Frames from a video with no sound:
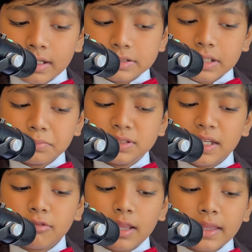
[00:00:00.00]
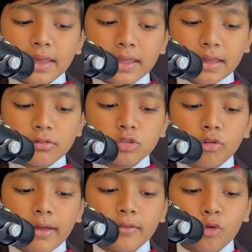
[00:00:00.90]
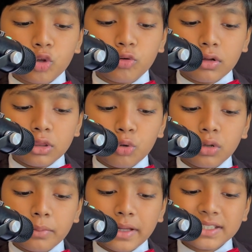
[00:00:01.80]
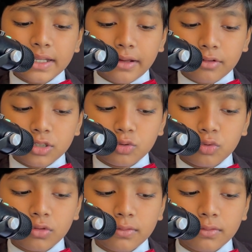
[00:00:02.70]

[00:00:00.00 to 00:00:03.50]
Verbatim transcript: Subsequently, he was transferred to a local missionary school.